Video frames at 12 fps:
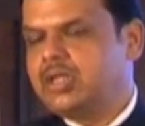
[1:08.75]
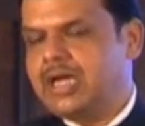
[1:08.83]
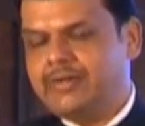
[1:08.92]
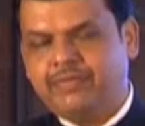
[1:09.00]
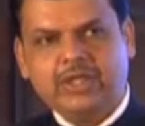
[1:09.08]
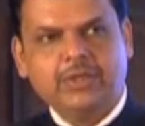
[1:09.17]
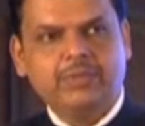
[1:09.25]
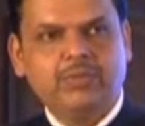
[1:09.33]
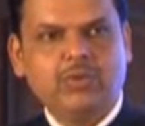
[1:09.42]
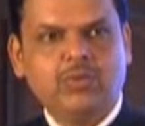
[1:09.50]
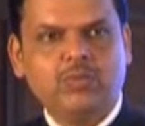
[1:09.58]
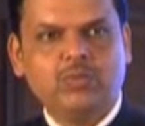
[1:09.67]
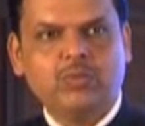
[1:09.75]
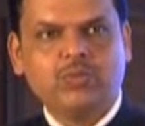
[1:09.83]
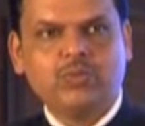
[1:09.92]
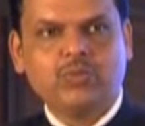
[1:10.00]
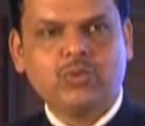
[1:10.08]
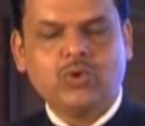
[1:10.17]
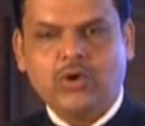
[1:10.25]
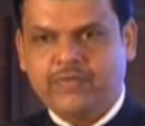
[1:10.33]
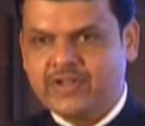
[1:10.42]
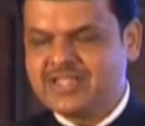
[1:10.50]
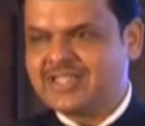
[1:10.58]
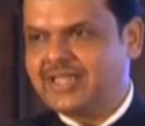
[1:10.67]
and we
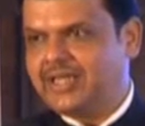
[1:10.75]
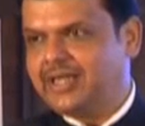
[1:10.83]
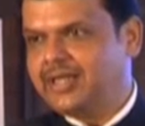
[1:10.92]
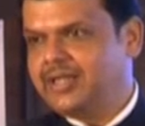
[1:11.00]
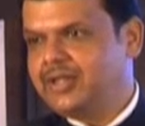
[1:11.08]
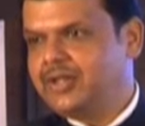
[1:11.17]
often say